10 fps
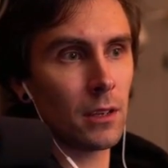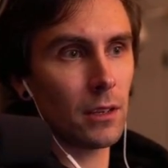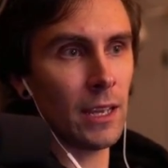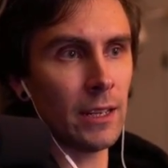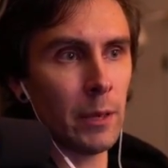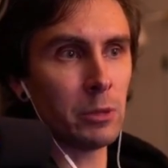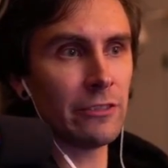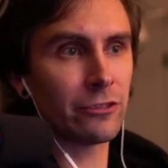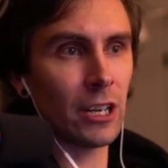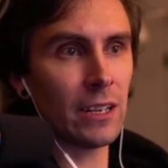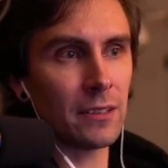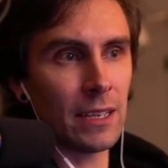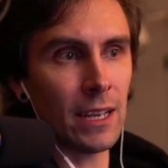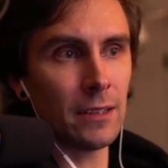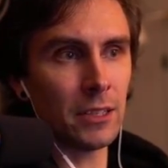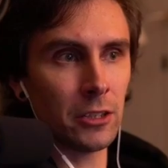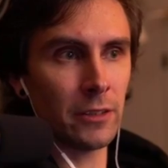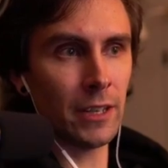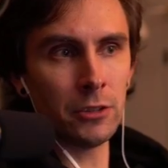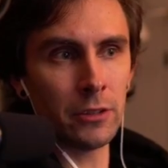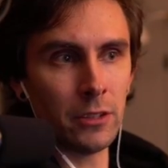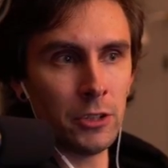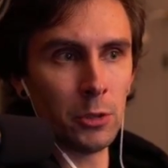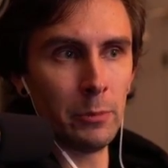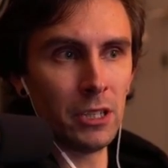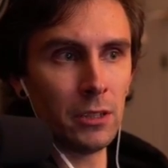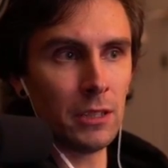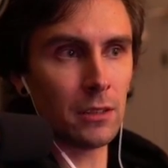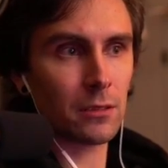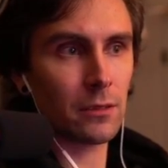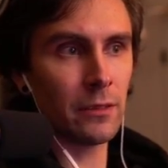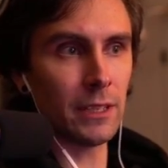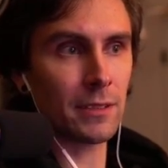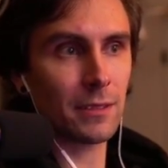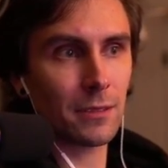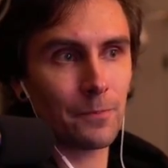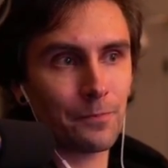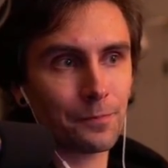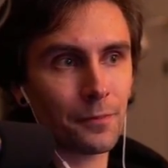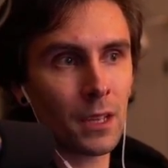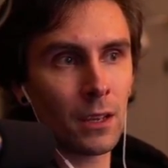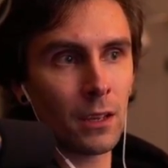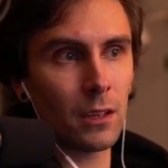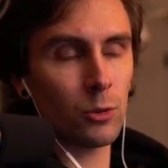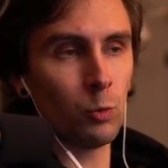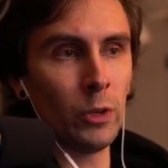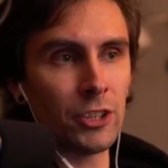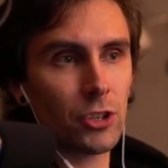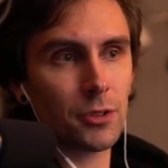And I believe right at the end here, they do the new ability, this, which